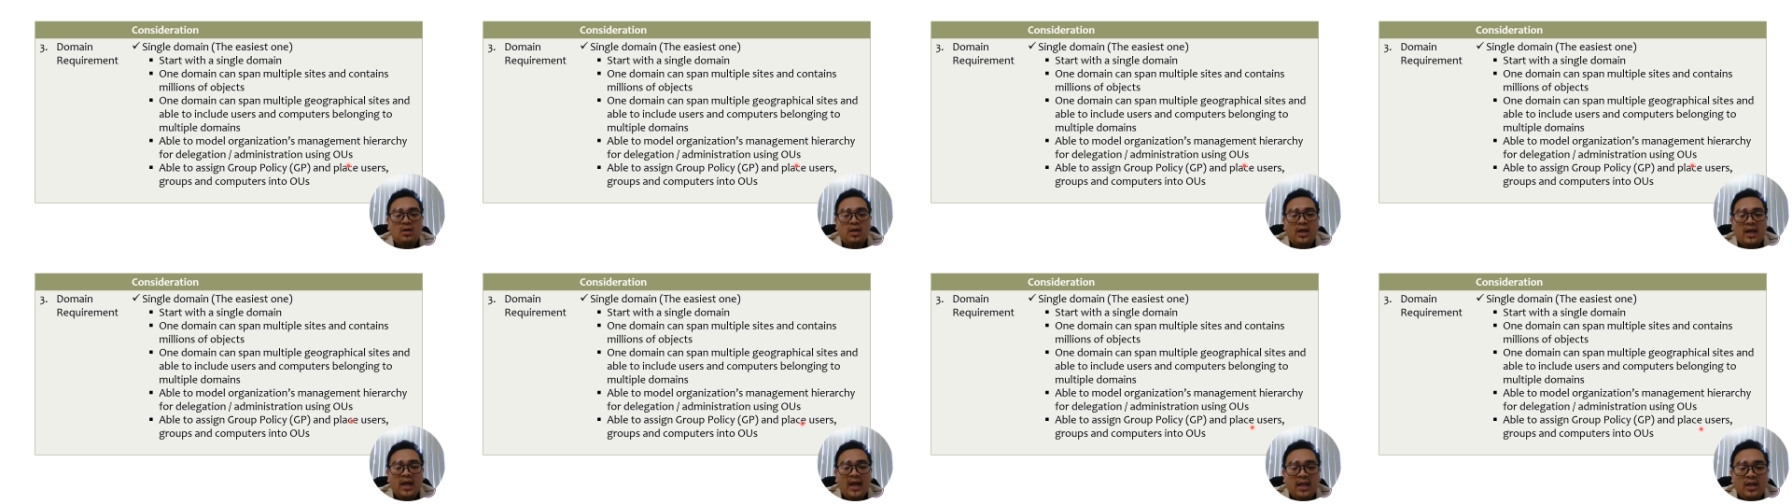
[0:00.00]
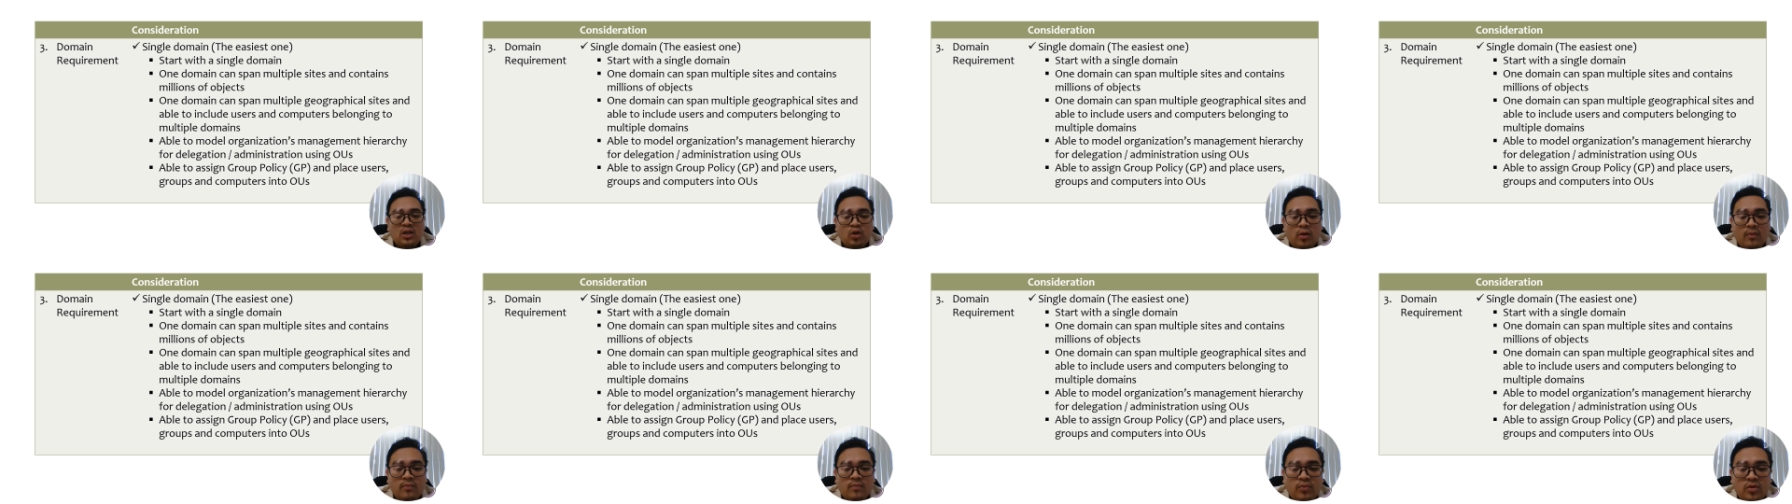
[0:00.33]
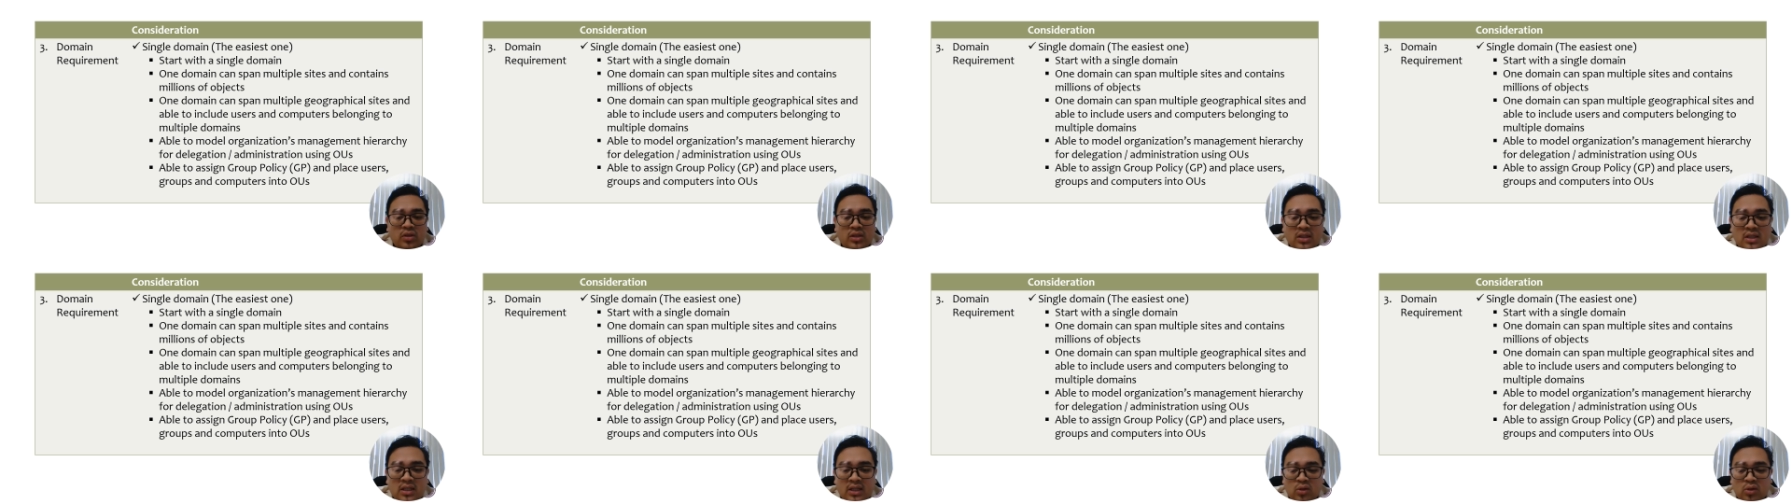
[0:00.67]
and
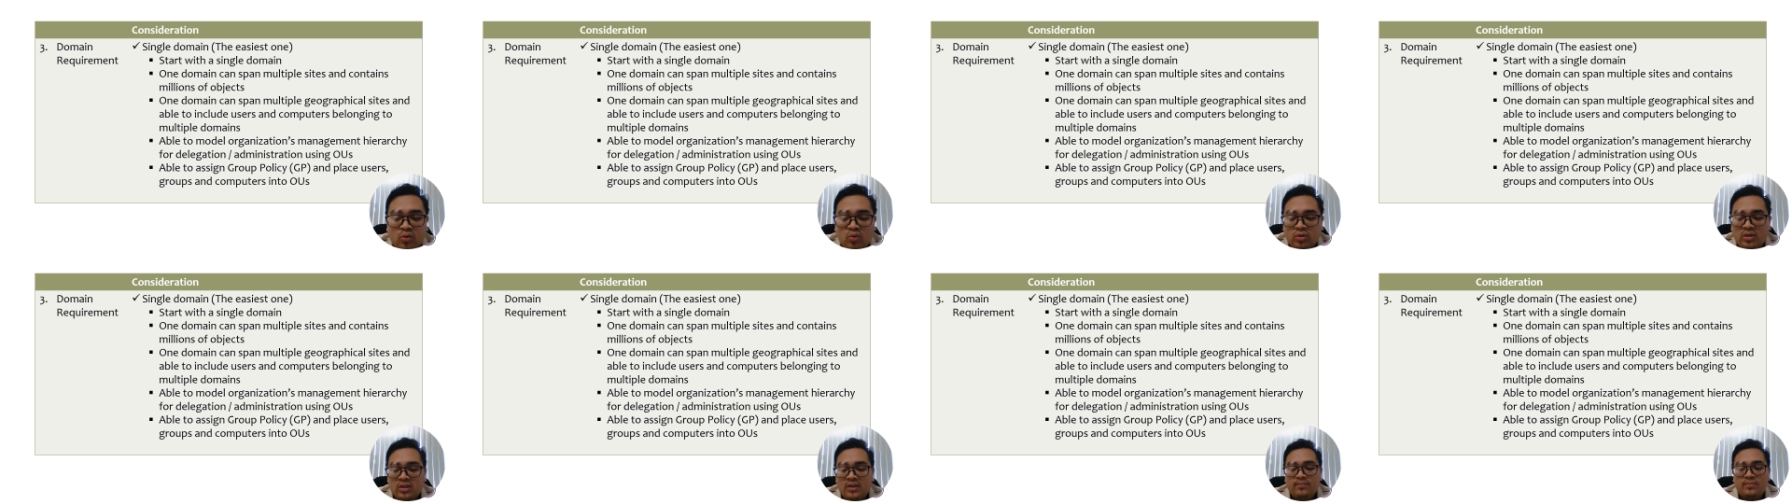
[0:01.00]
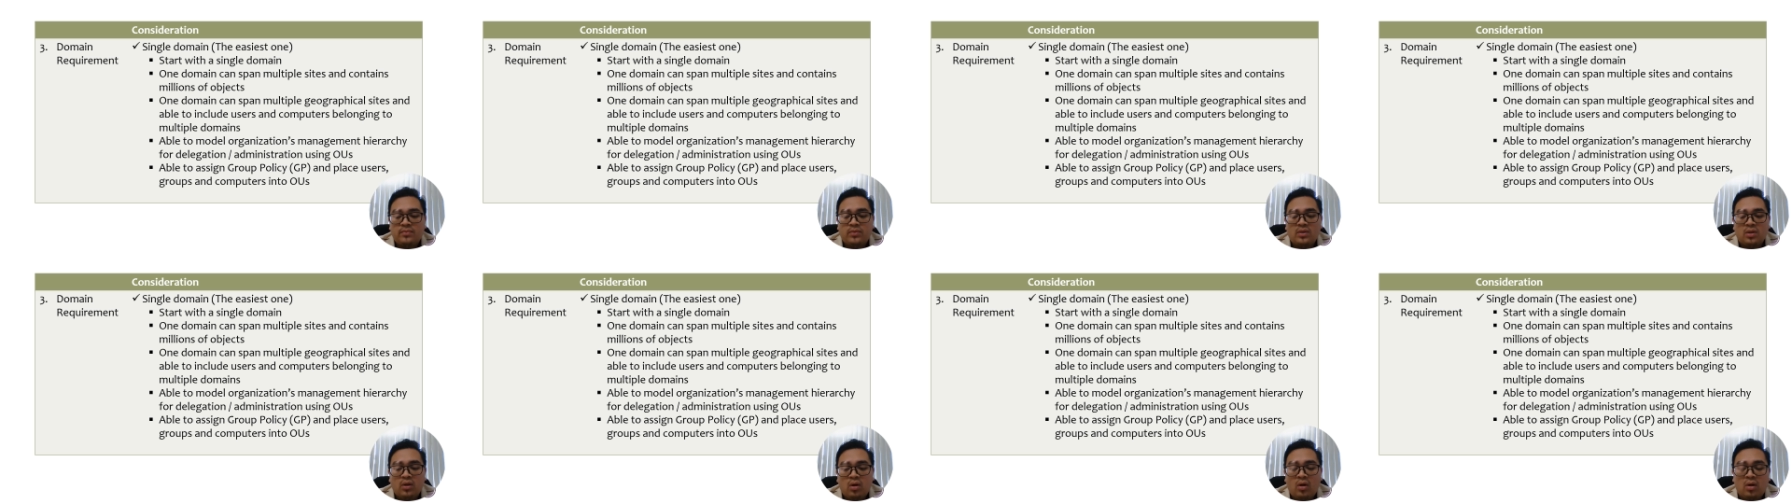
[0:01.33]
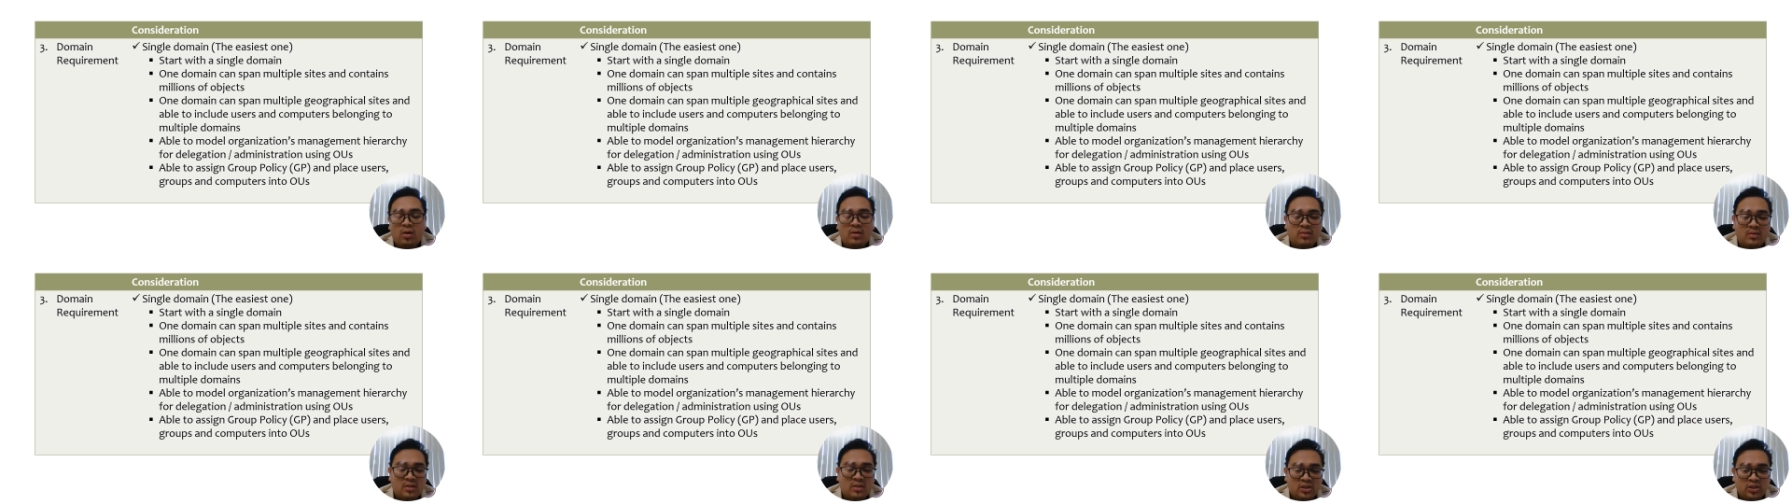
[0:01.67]
computer into the
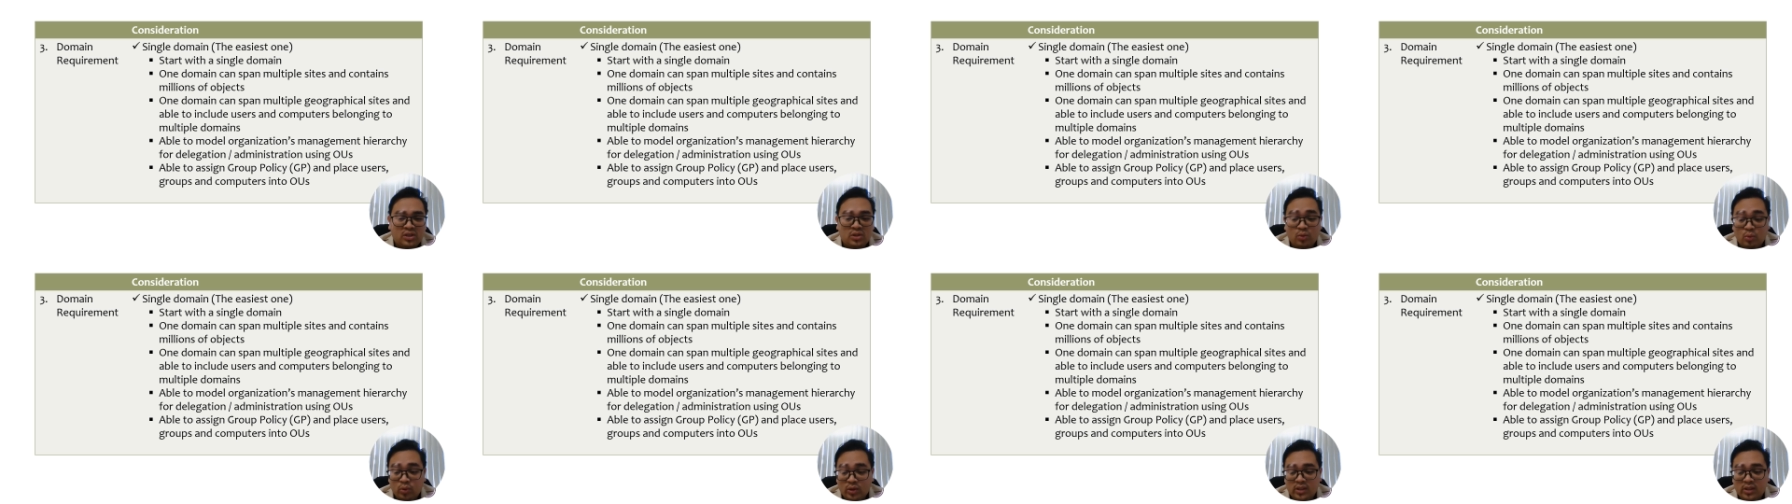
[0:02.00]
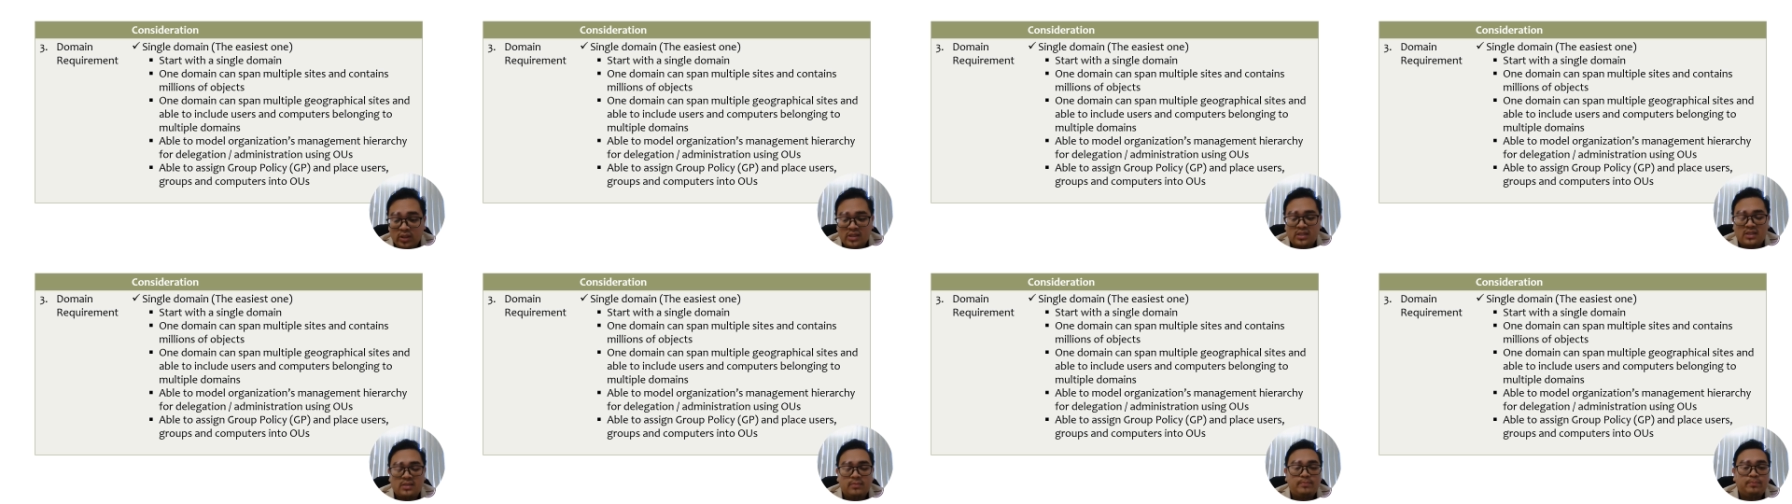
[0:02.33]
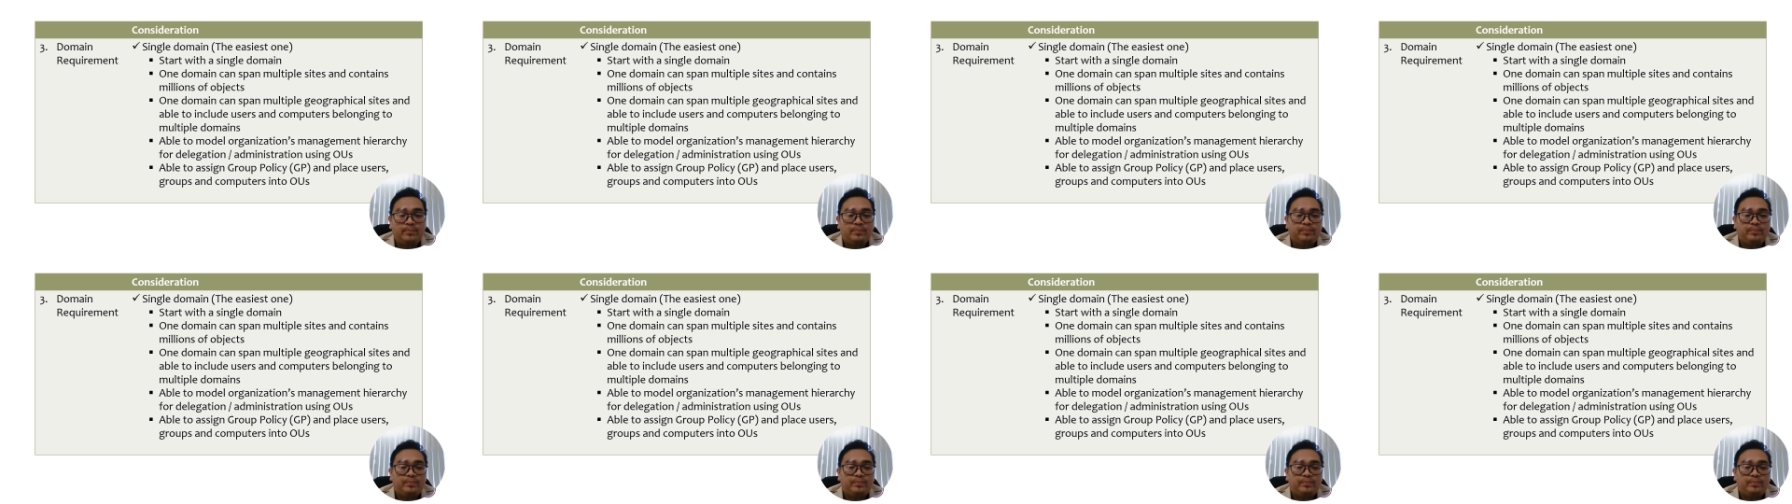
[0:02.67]
organization units.